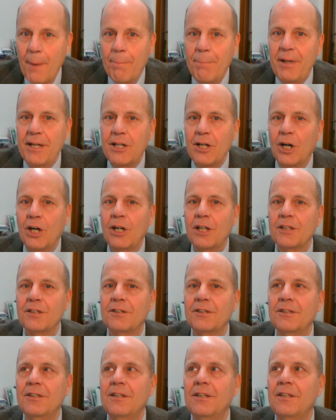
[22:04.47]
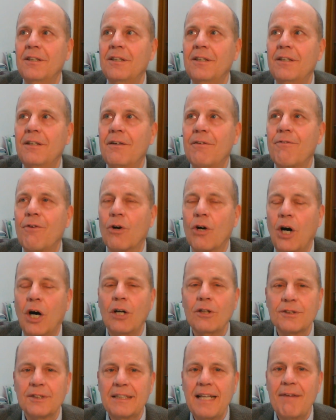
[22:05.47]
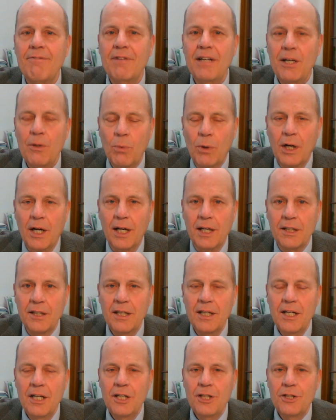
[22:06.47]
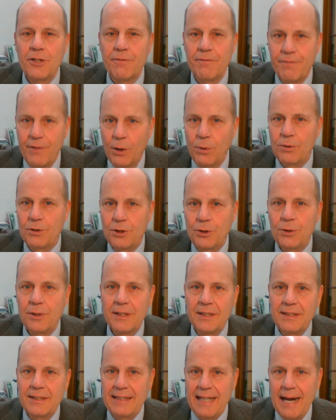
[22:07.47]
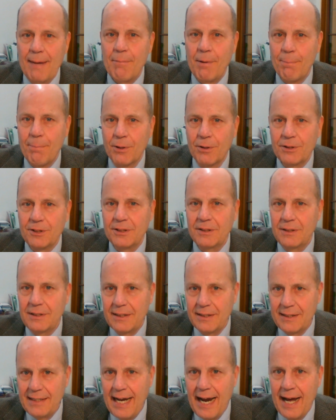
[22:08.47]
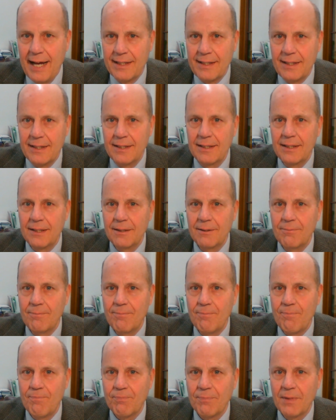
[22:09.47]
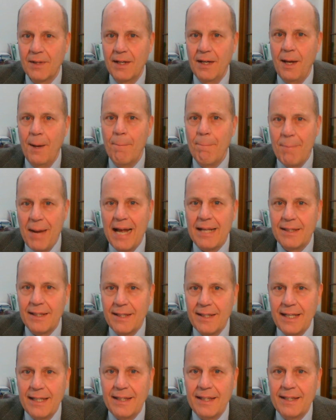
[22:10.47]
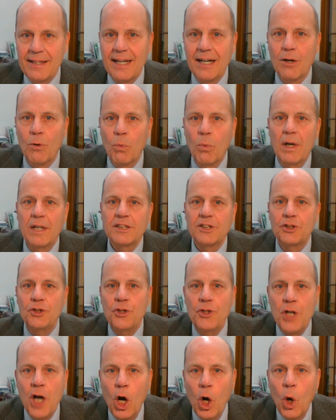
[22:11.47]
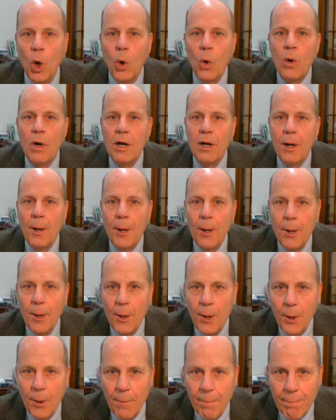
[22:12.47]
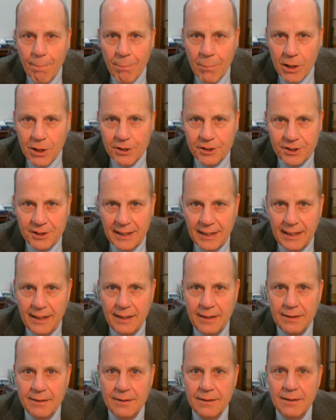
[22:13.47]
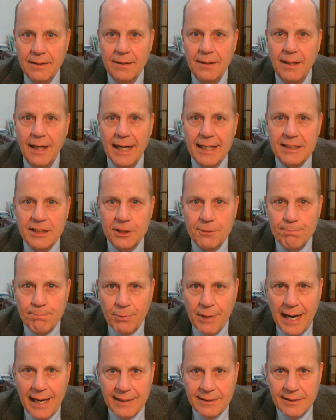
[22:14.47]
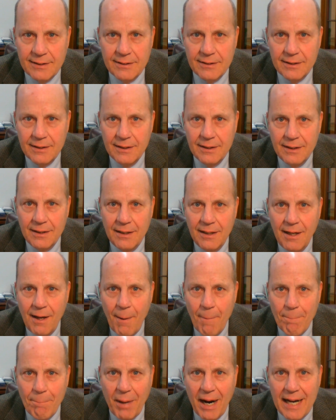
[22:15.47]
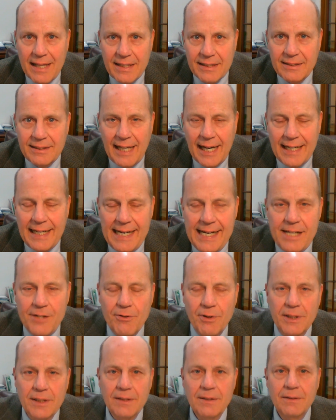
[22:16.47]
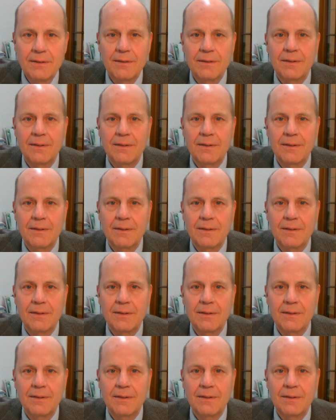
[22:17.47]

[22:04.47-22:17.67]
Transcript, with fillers: Because for all 71 to vote to condemn a person to death meant that there was no mercy expressed by the Sanhedrin